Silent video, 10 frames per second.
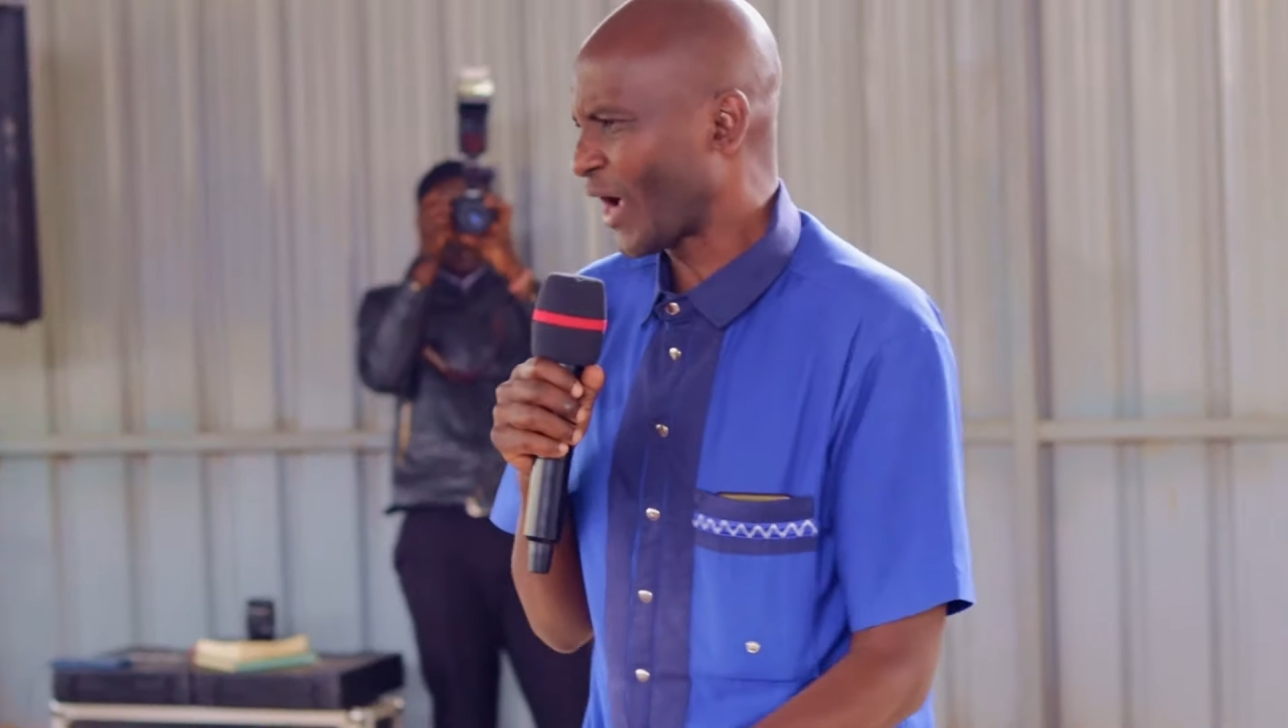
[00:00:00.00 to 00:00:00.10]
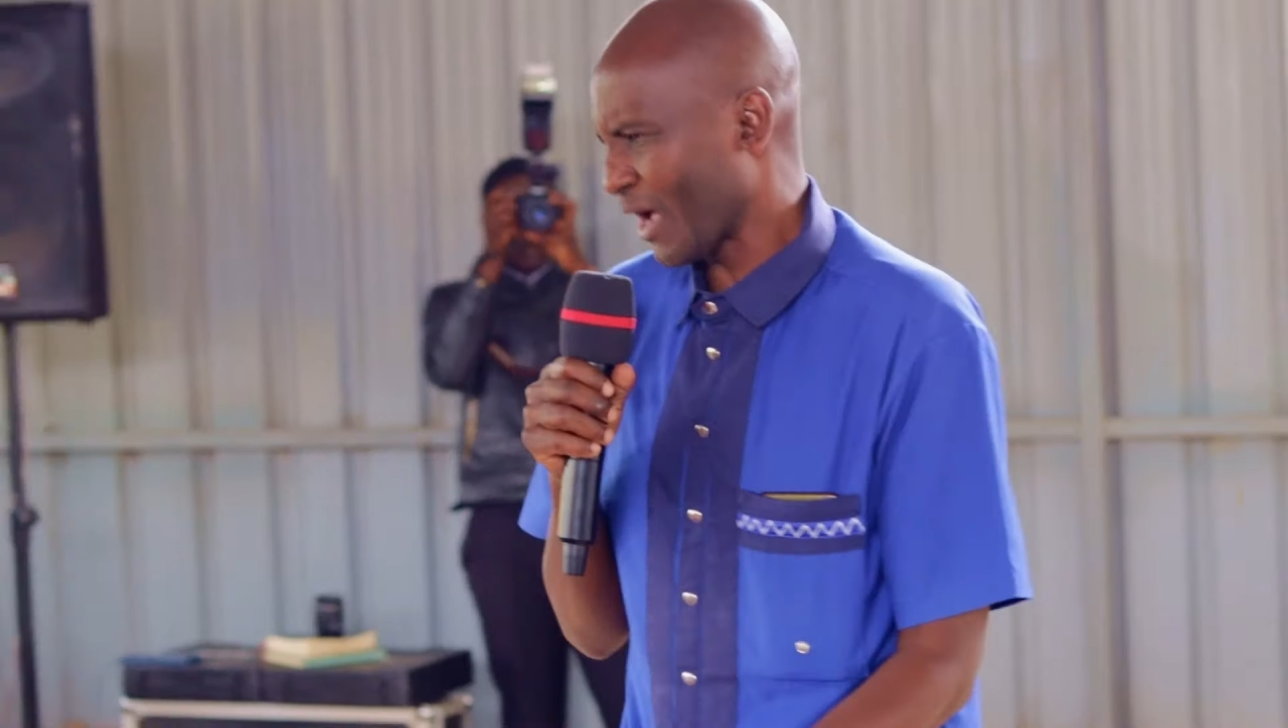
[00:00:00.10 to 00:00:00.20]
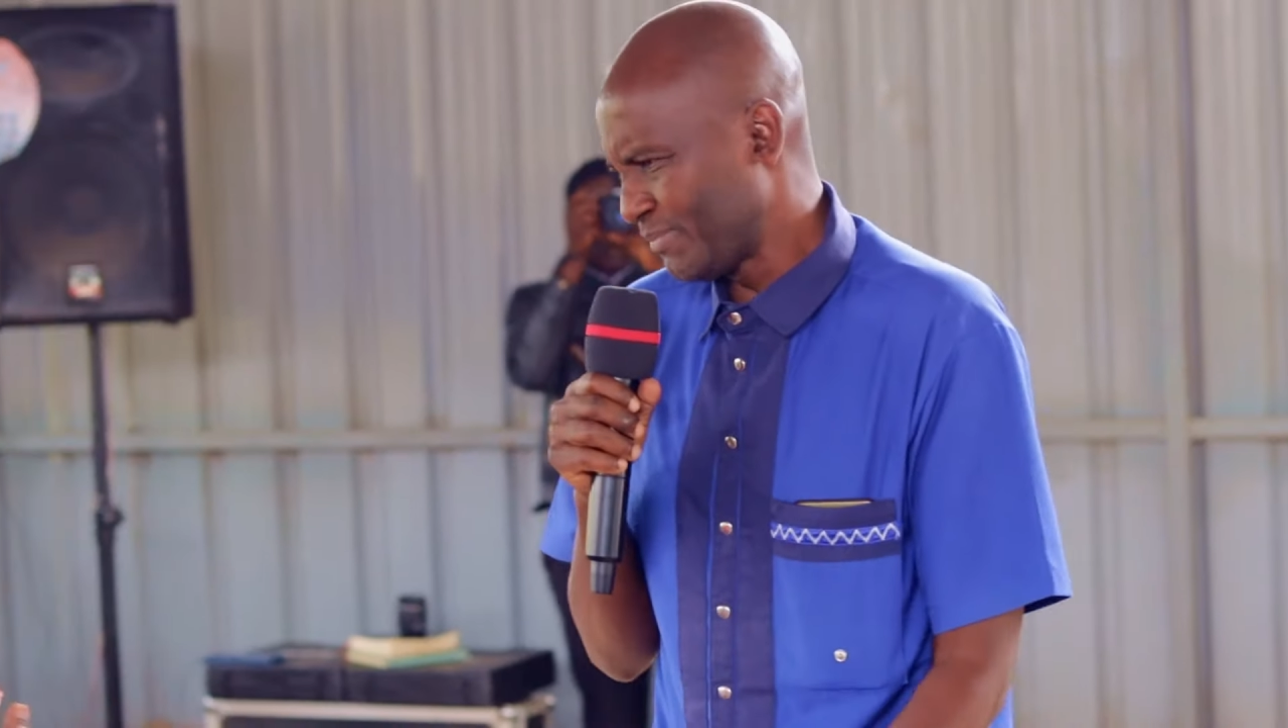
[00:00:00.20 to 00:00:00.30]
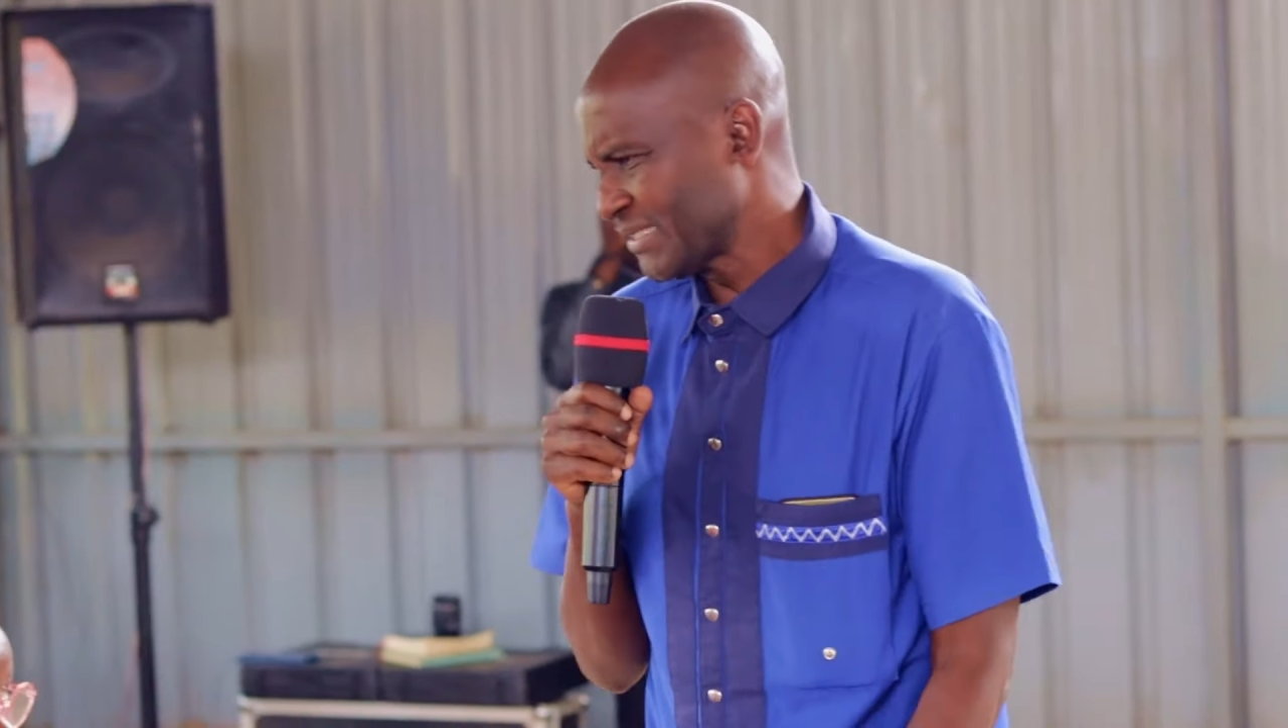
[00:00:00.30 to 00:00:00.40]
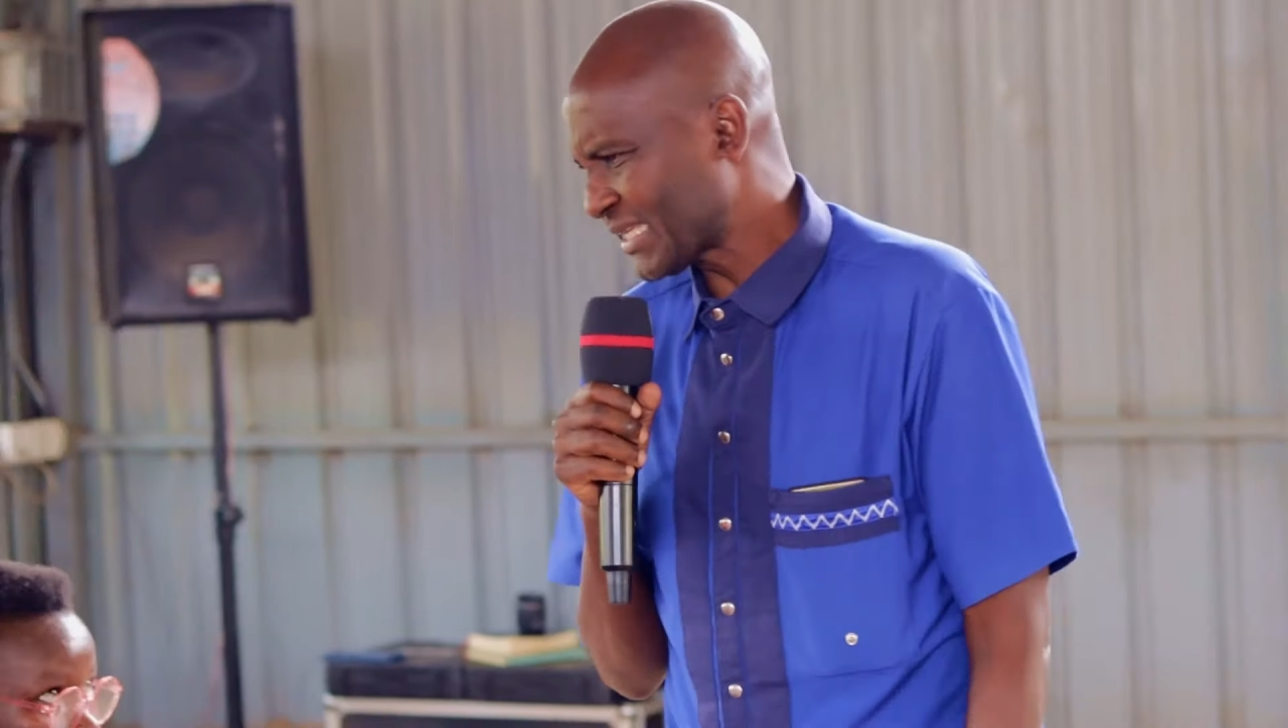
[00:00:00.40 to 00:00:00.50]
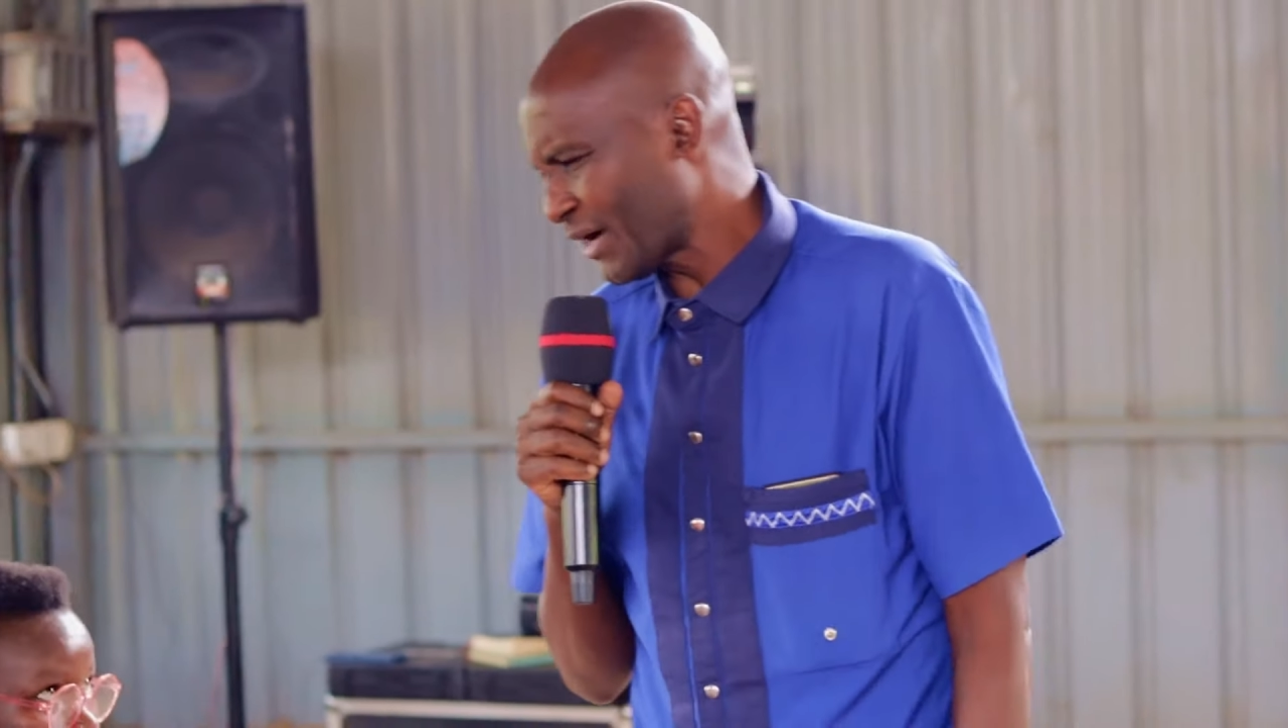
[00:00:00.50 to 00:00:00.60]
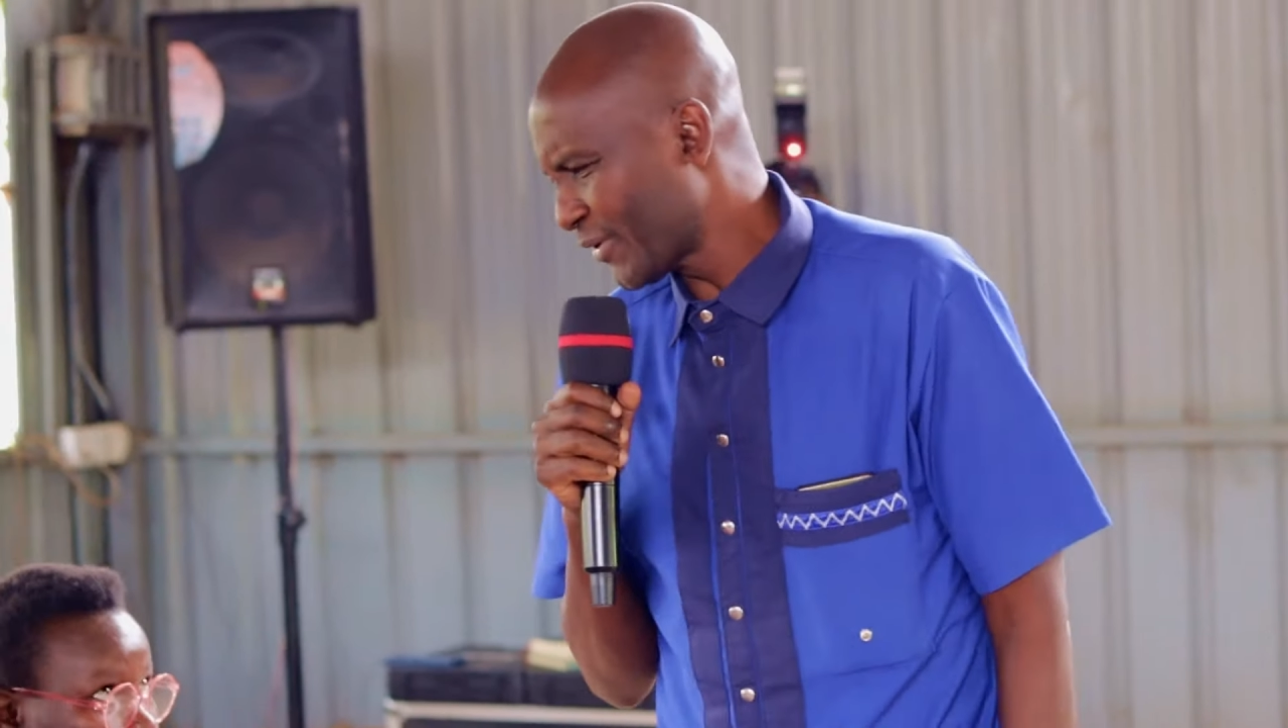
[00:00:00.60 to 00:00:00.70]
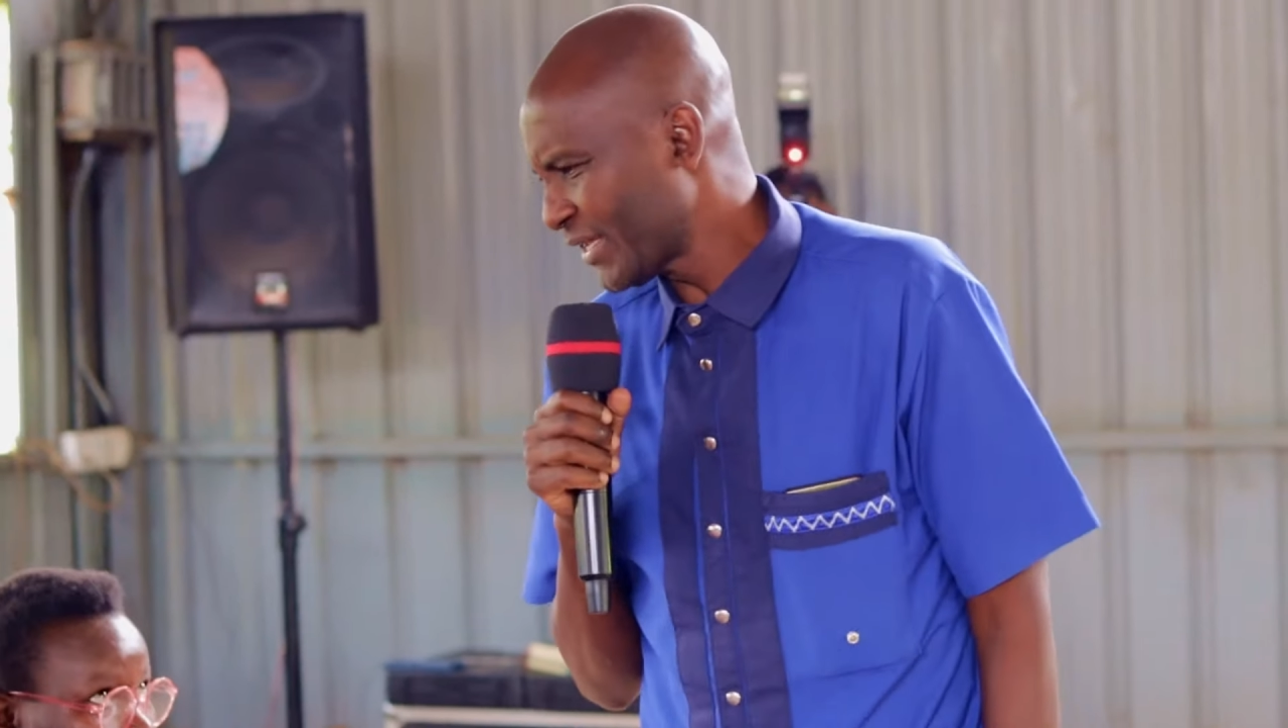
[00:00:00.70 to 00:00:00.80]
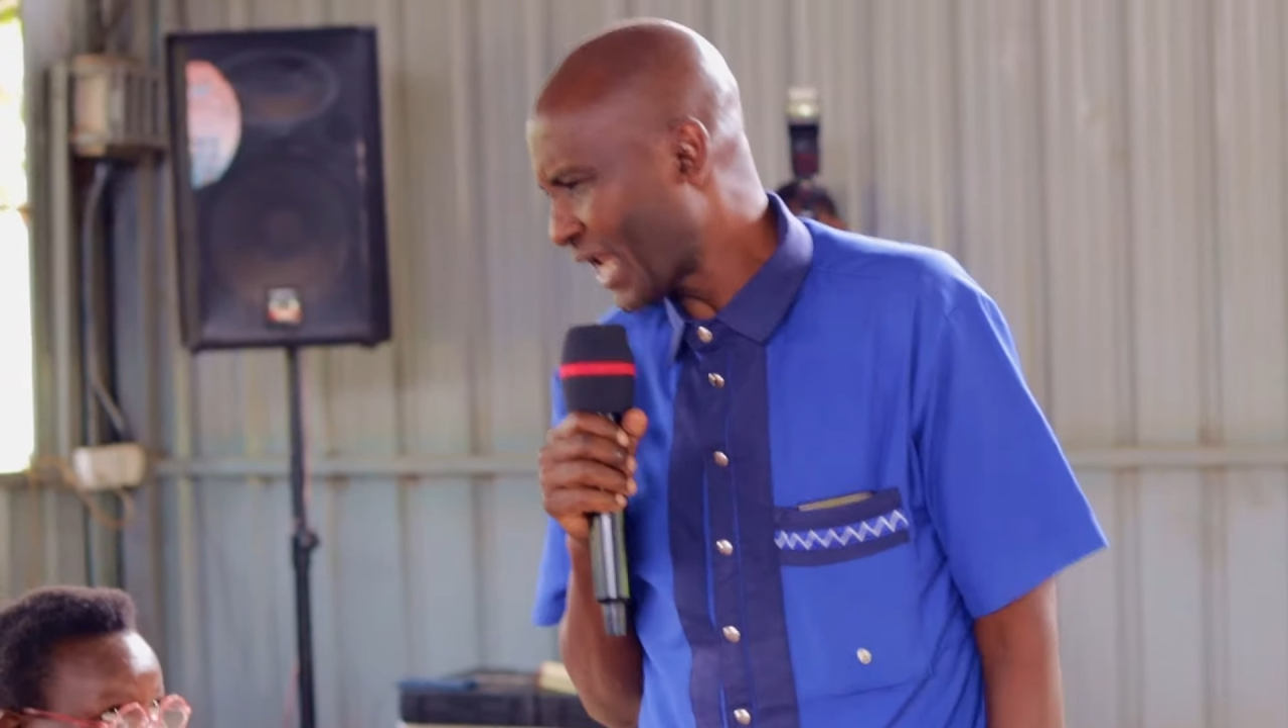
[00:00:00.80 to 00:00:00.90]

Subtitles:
kabisa when